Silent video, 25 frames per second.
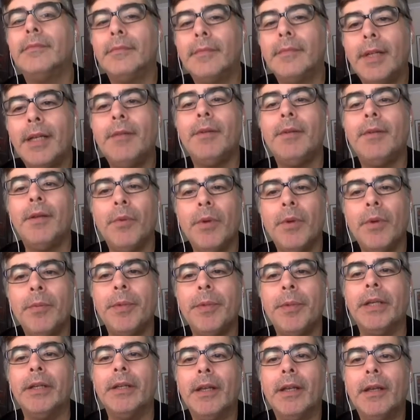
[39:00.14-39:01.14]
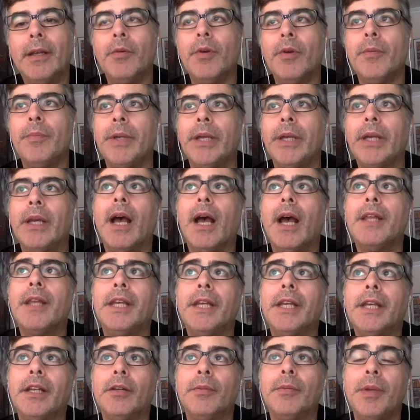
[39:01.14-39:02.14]
It will be. It will be. I
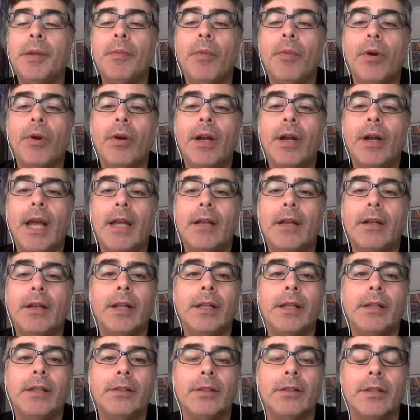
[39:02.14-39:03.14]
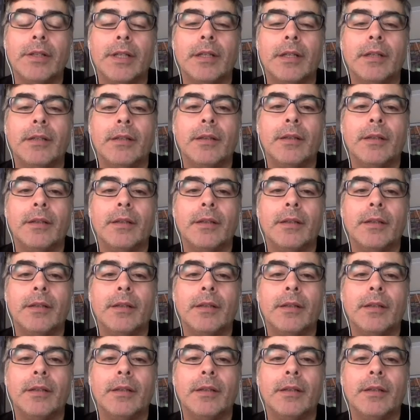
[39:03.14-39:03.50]
think it'll be more analytical than